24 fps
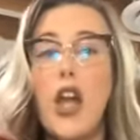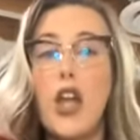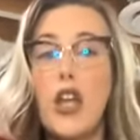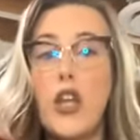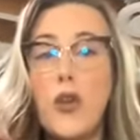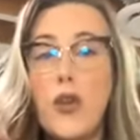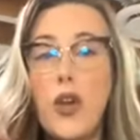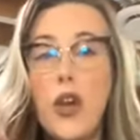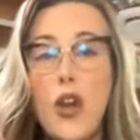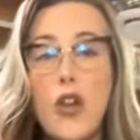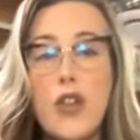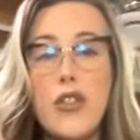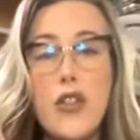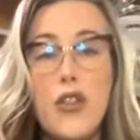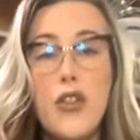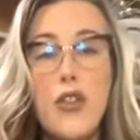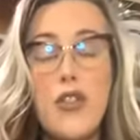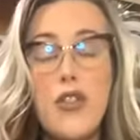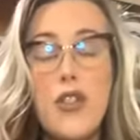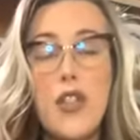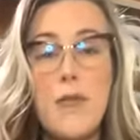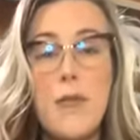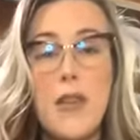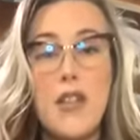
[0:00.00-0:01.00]
you can also
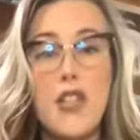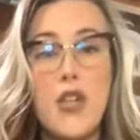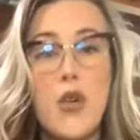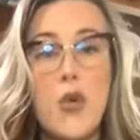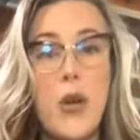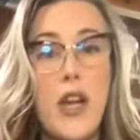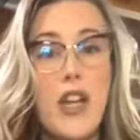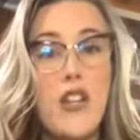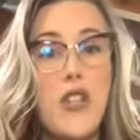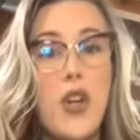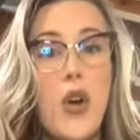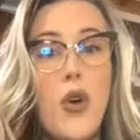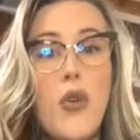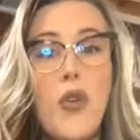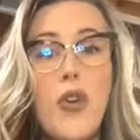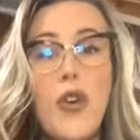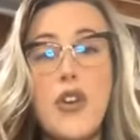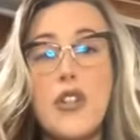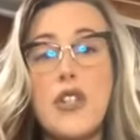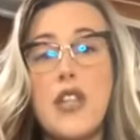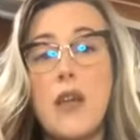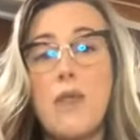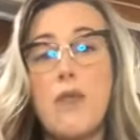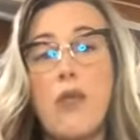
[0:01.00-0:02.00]
use them as quick
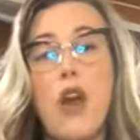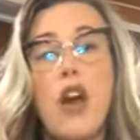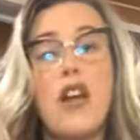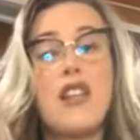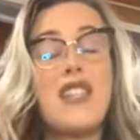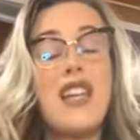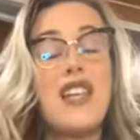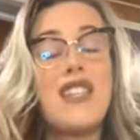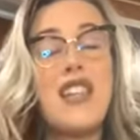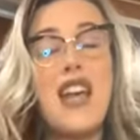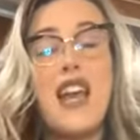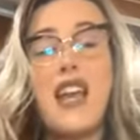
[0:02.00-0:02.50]
toners they process